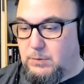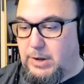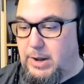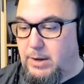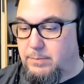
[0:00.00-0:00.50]

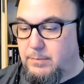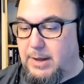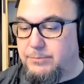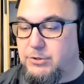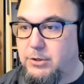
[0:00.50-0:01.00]
Yeah,
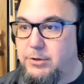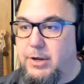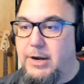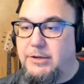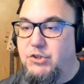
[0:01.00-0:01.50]

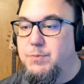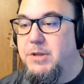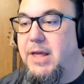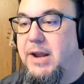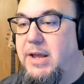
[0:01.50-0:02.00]
absolutely. And I just
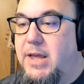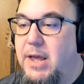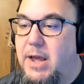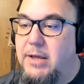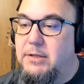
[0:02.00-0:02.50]
put that
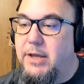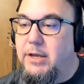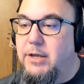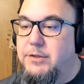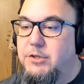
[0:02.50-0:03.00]
AKA
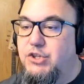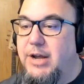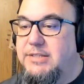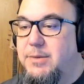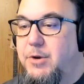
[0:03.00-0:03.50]
link in the
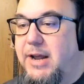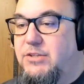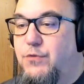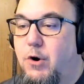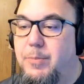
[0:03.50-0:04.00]
chat. Someone
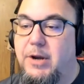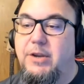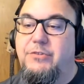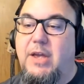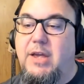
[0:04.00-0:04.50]
asked for it, but it
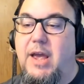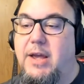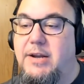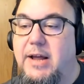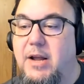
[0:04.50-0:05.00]
is
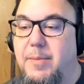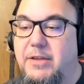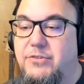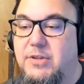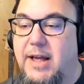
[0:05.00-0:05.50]

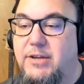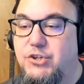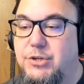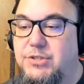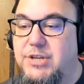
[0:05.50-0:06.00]

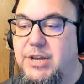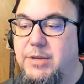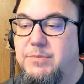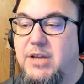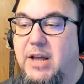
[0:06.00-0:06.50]

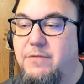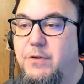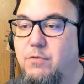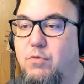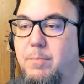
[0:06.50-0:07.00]

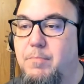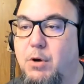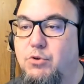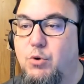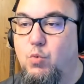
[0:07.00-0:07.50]

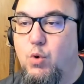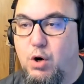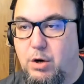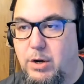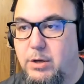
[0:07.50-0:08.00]
aka.ms/teams-remote
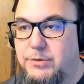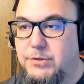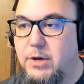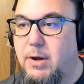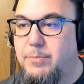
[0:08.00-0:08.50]
work.
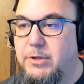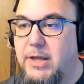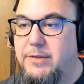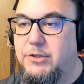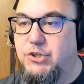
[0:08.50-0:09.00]
So I put
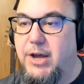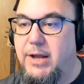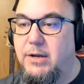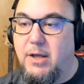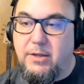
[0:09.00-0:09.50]
that in the
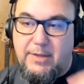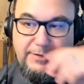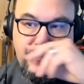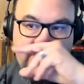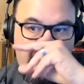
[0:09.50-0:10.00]
chat.
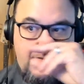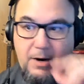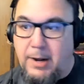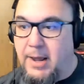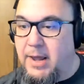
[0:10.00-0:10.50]
That's
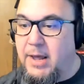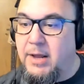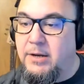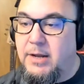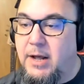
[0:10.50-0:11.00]
there,
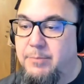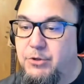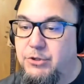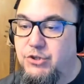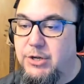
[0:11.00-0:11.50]
and
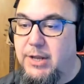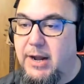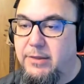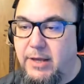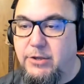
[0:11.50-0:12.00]
you can check that
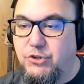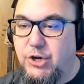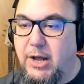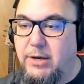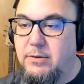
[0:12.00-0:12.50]
out. Thank you,
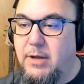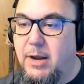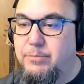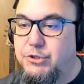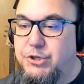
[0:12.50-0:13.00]
John.
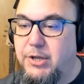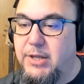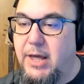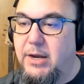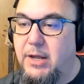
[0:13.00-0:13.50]
I appreciate
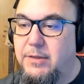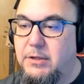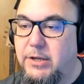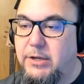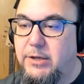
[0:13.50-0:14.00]
that, and the
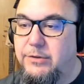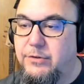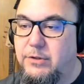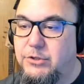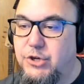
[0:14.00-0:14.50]
link is
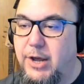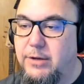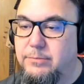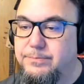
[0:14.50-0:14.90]
in the chat.